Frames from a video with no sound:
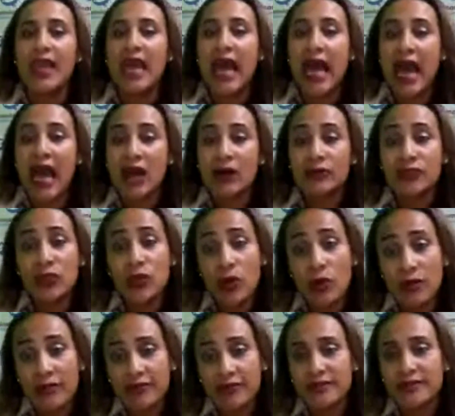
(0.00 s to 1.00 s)
Okay.
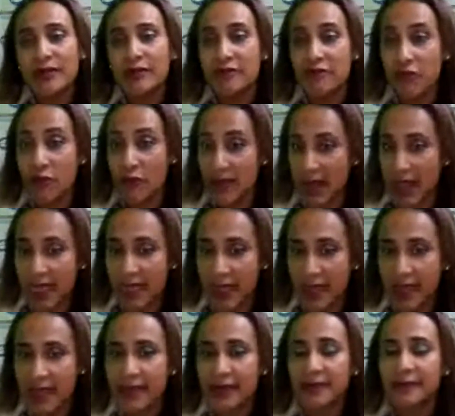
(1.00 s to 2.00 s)
Out of,
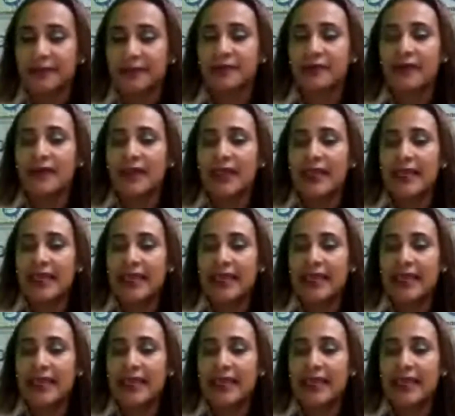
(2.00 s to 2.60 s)
fuera de.